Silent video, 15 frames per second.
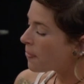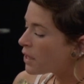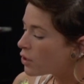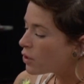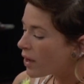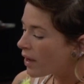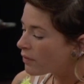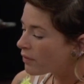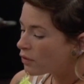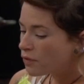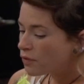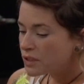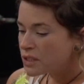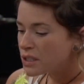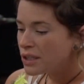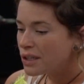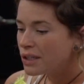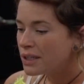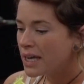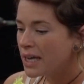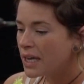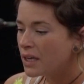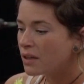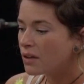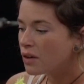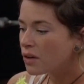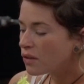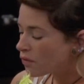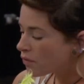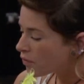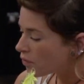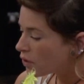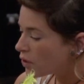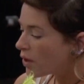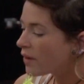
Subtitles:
you have to facilitate, you